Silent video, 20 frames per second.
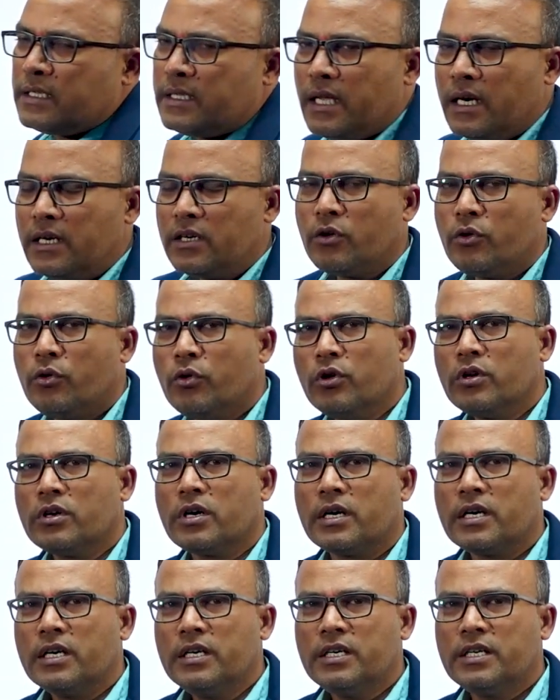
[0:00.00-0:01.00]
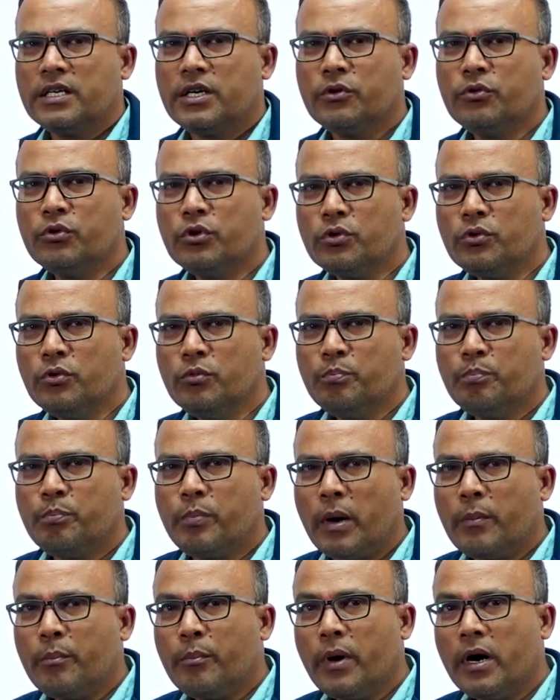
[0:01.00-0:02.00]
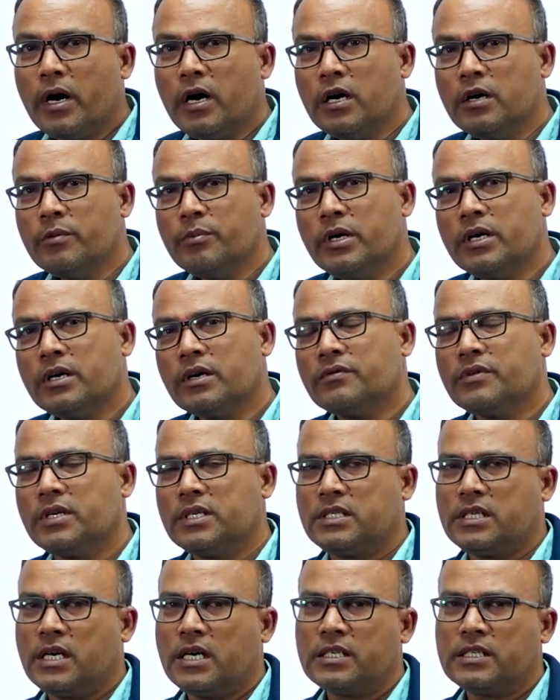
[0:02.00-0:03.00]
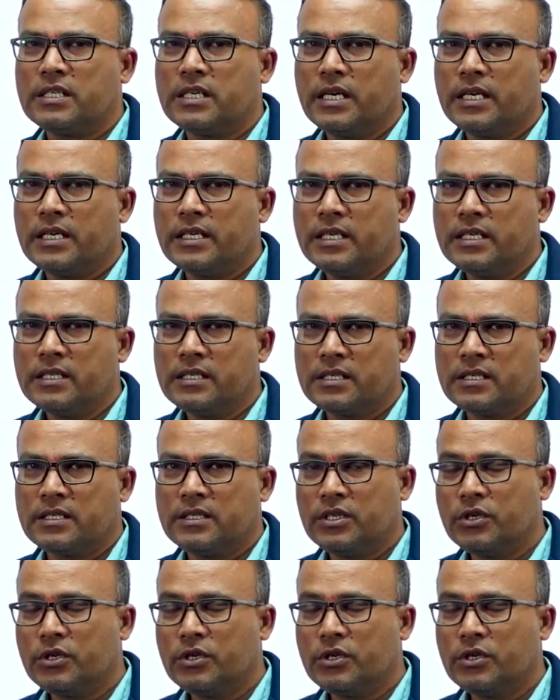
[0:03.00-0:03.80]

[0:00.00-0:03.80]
That hole current, due to bombardment of the charge carriers,